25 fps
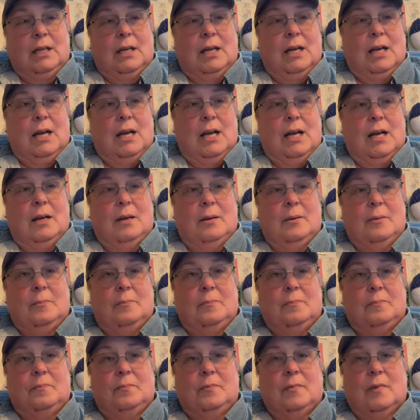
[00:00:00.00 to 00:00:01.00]

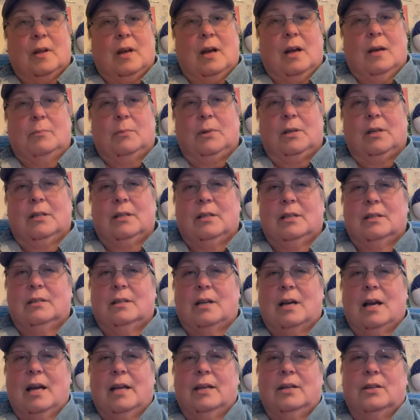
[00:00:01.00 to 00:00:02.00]
I'm going to
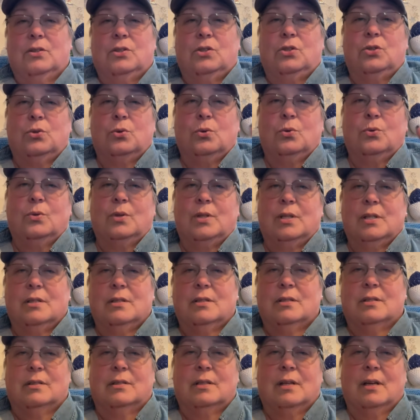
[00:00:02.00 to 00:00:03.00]
kind of do this
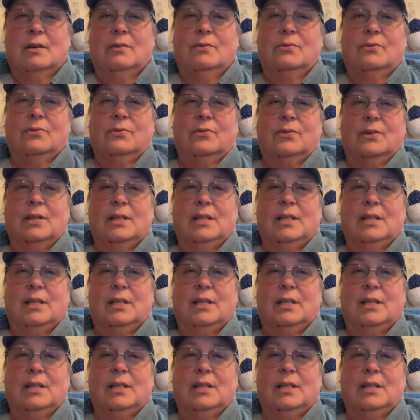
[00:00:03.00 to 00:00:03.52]
stuff